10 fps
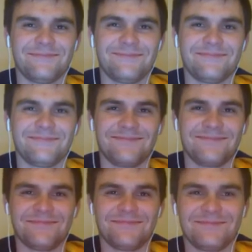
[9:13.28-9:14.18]

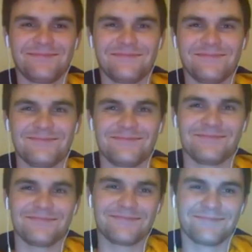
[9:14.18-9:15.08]

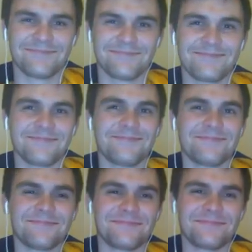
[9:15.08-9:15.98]

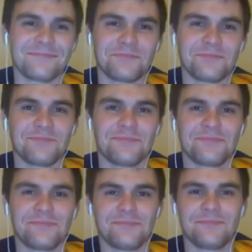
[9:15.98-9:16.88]

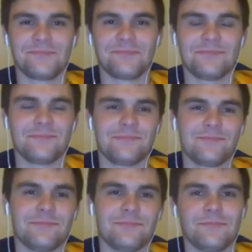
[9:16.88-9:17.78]

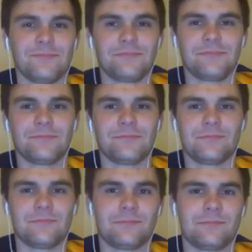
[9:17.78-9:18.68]

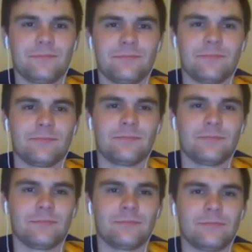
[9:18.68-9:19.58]

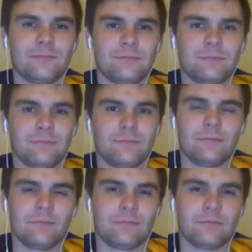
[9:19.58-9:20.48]

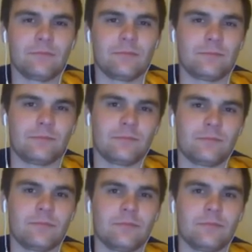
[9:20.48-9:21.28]
The person shown says nothing.